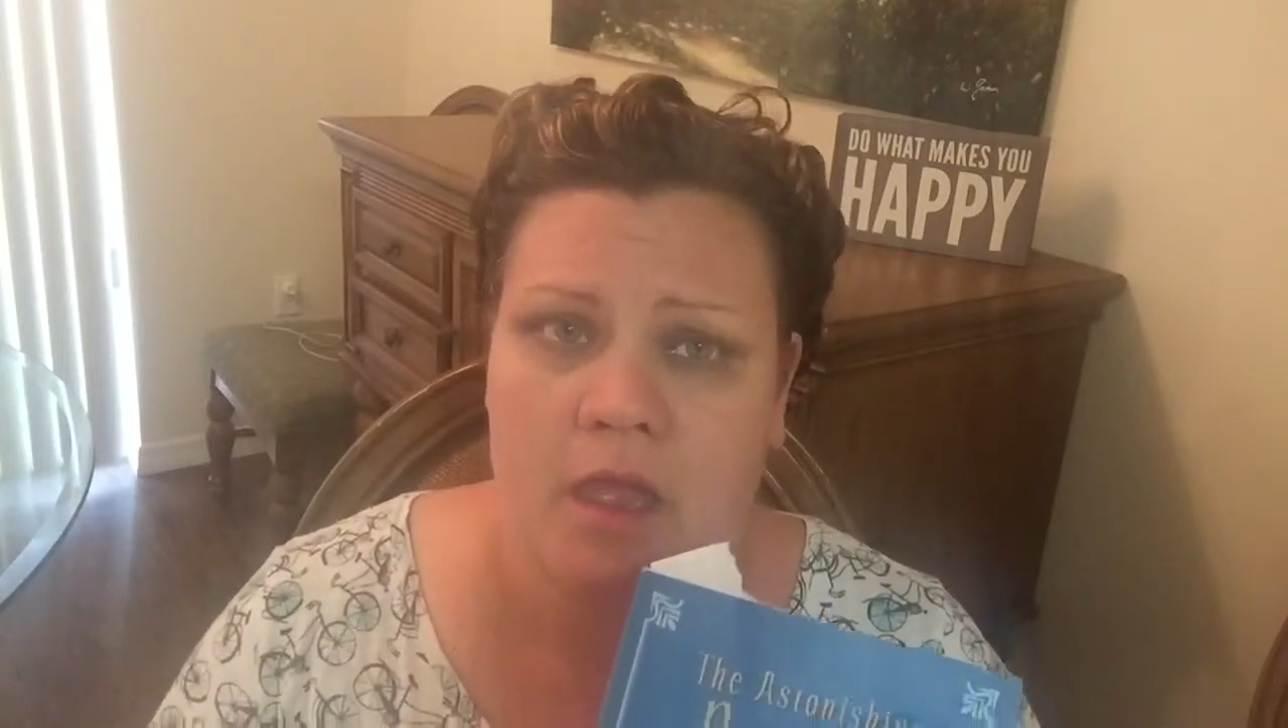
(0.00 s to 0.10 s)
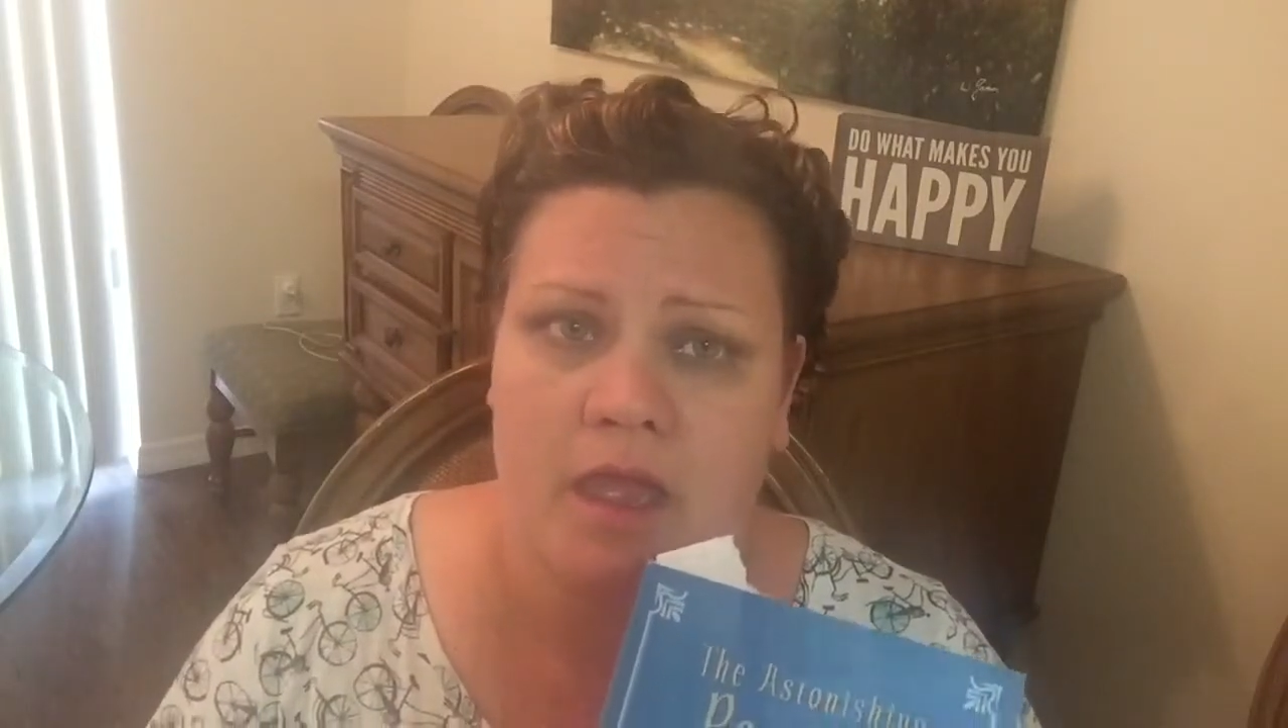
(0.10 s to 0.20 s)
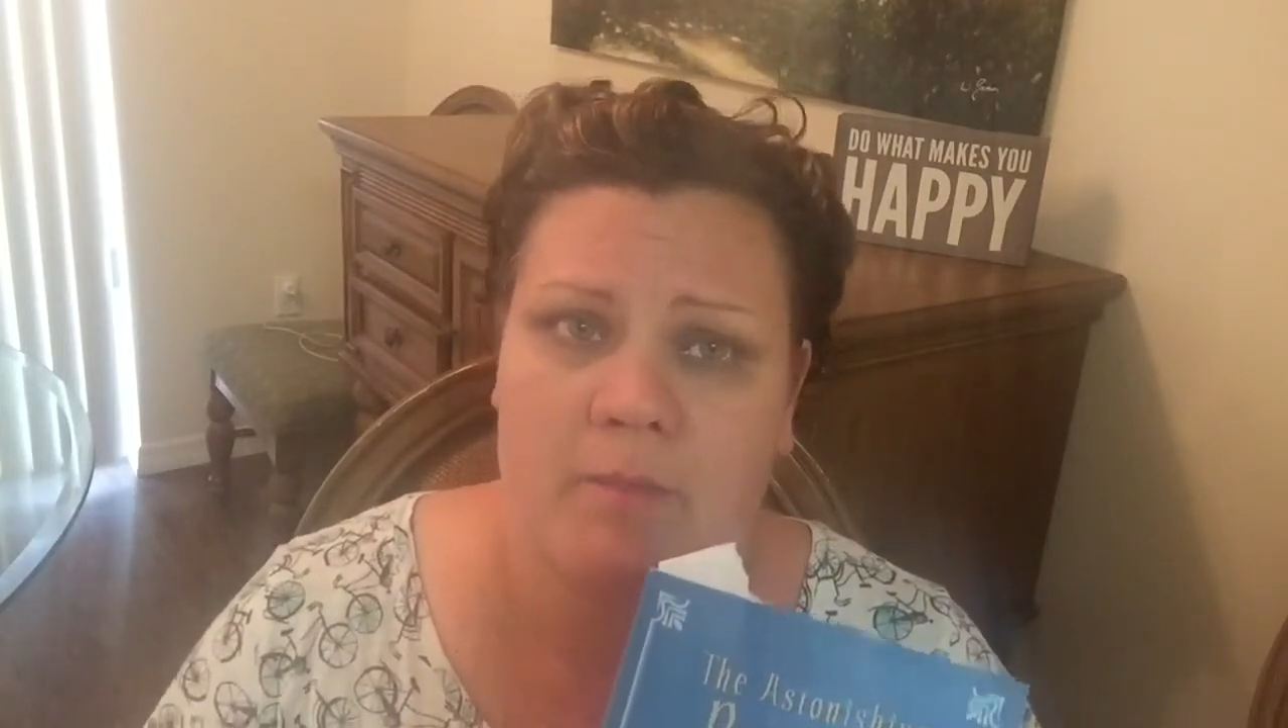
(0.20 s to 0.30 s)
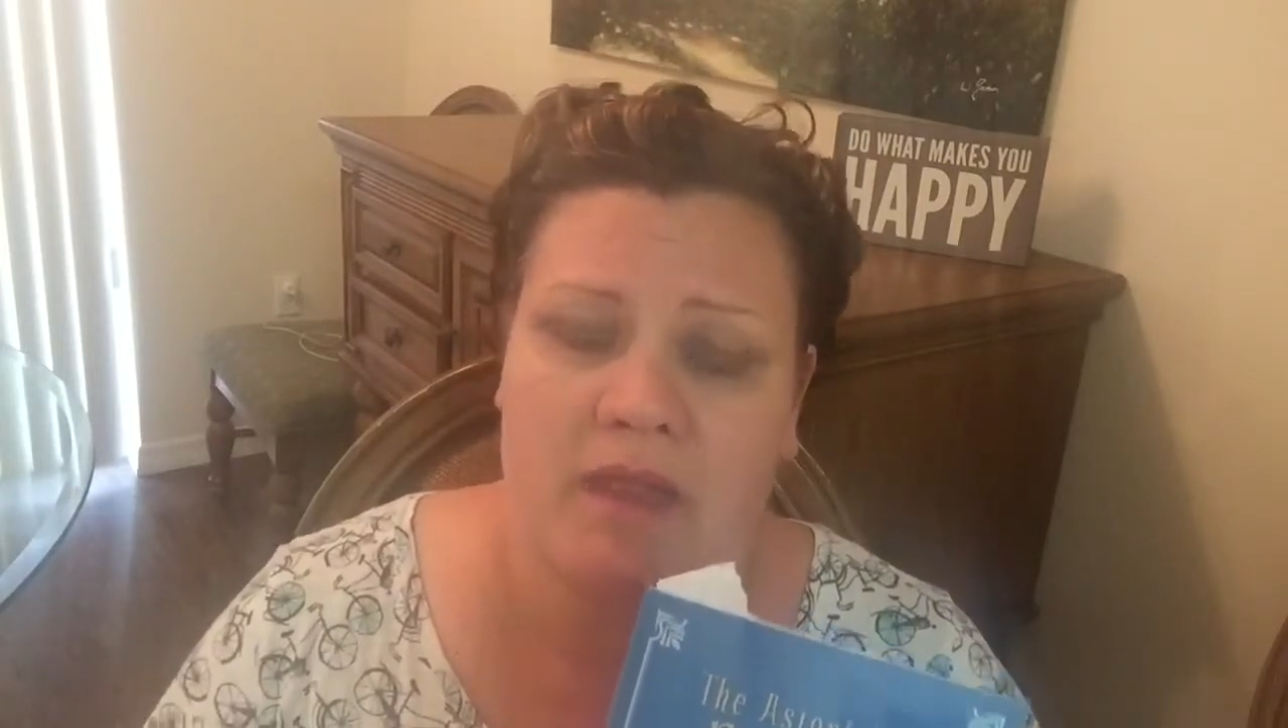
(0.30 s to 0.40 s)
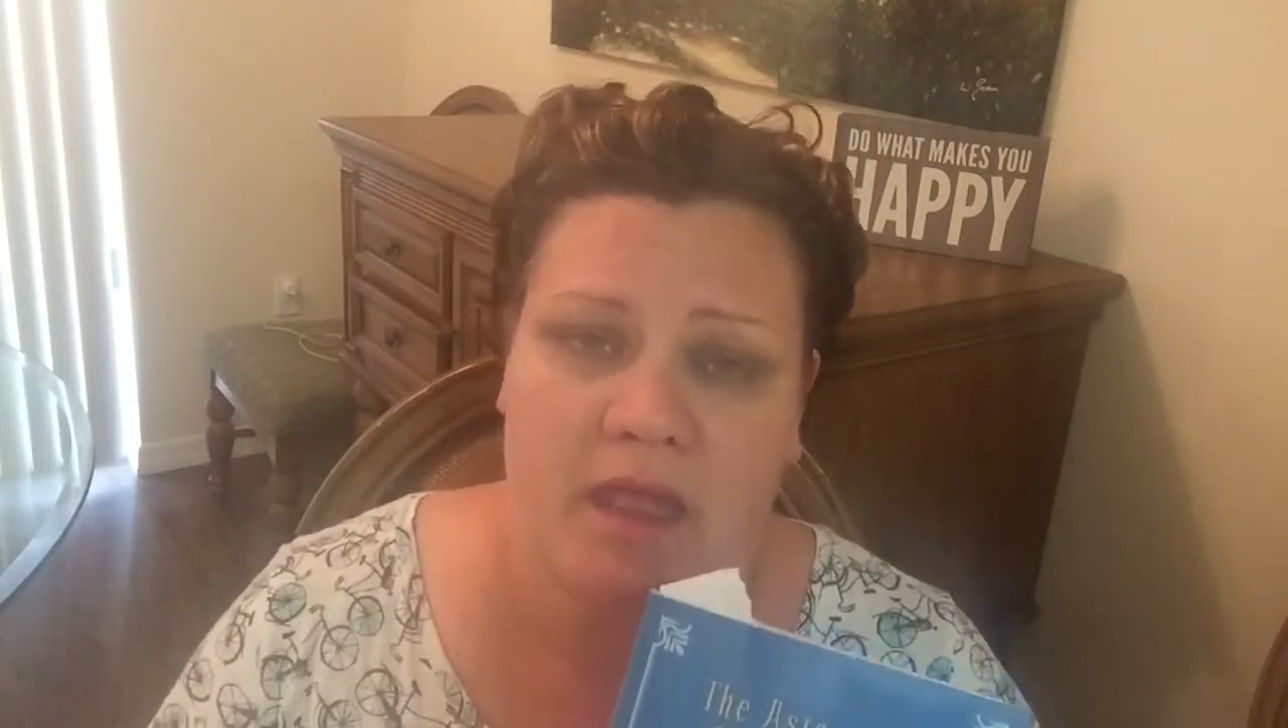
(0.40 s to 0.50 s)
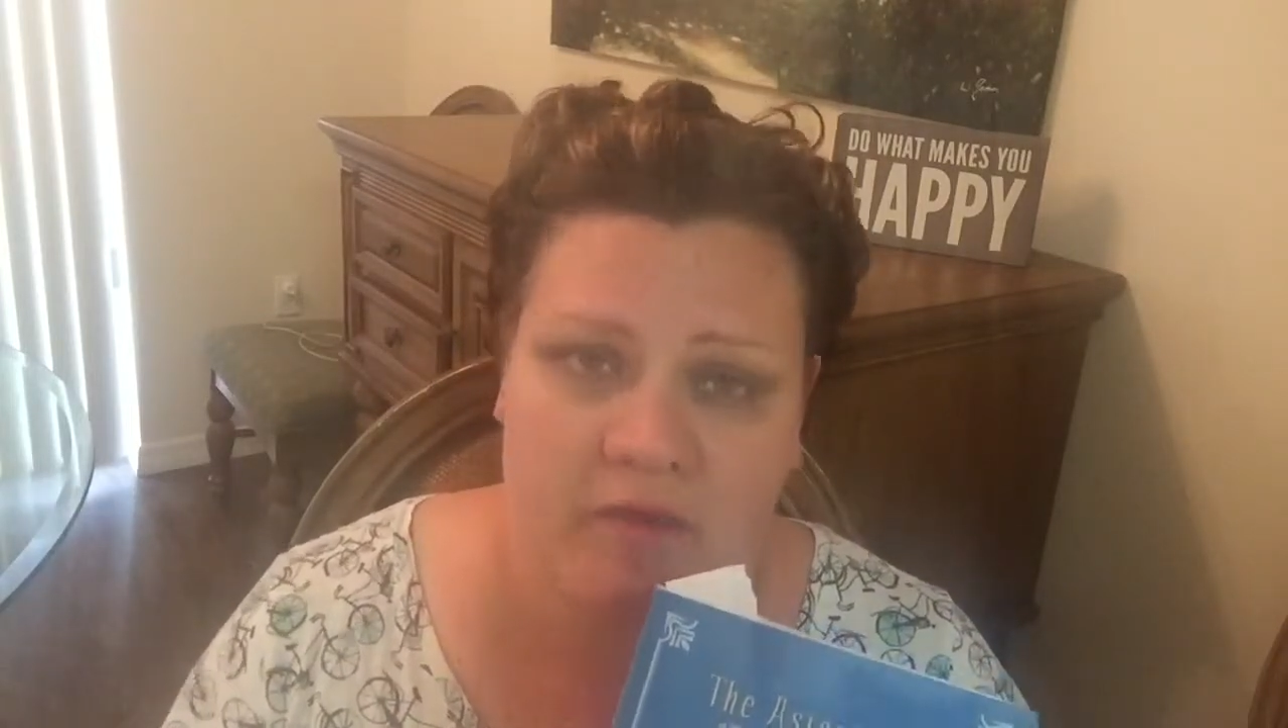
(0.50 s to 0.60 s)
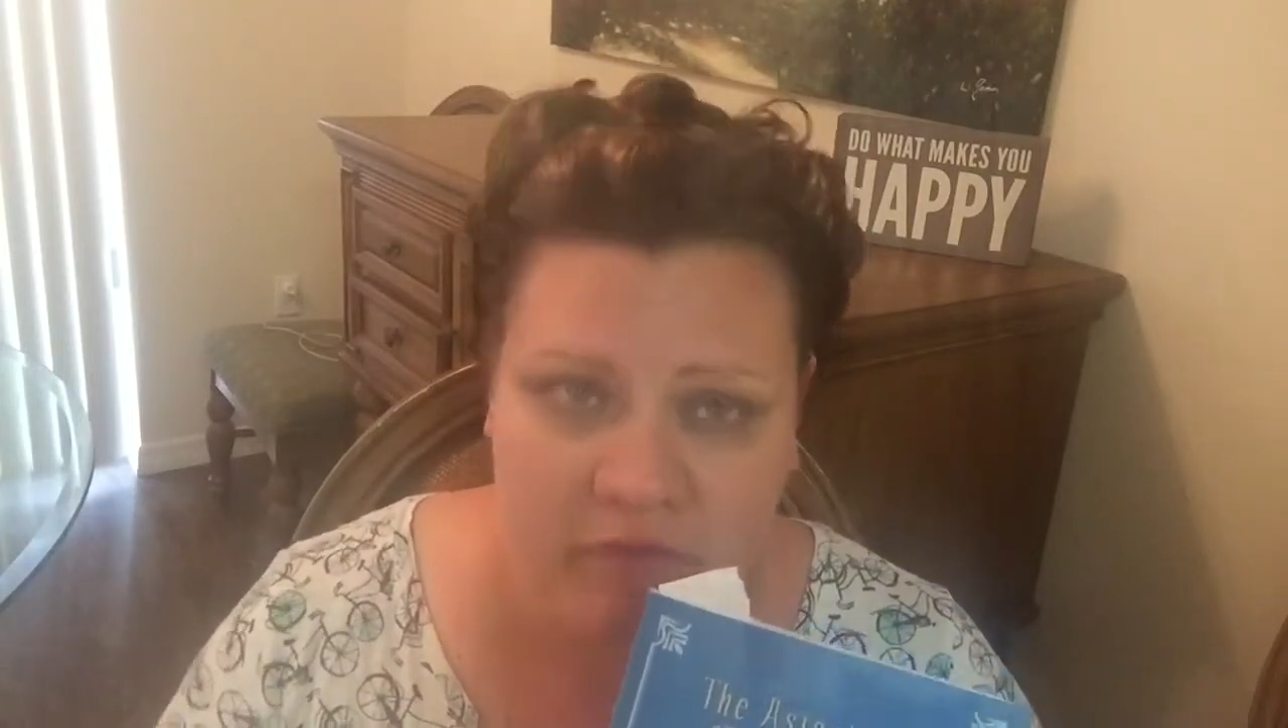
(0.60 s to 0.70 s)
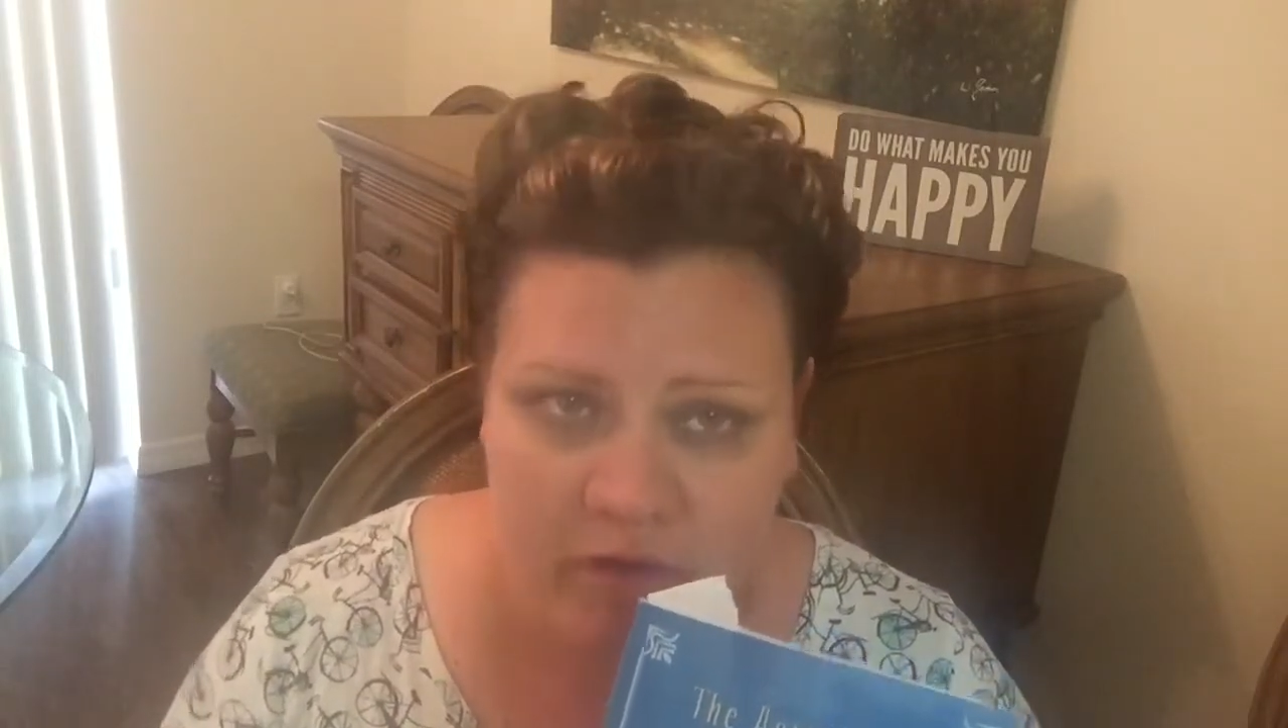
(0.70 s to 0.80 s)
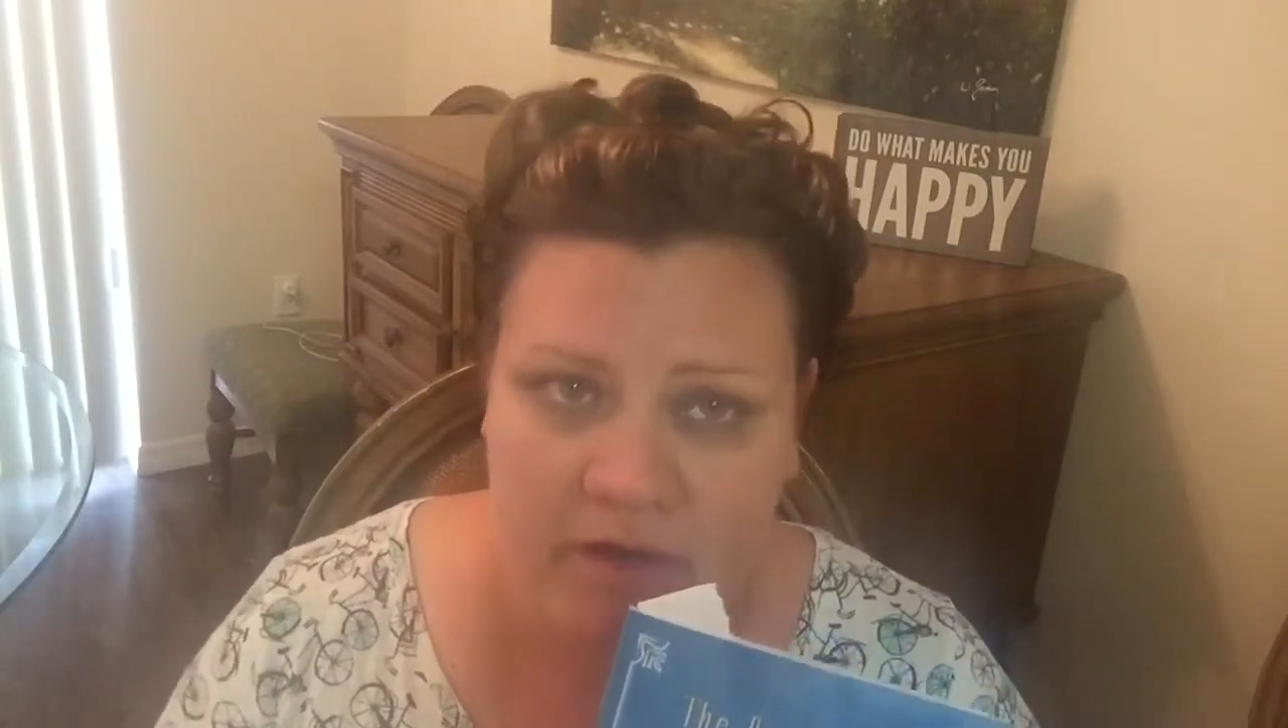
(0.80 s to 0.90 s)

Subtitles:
am I ever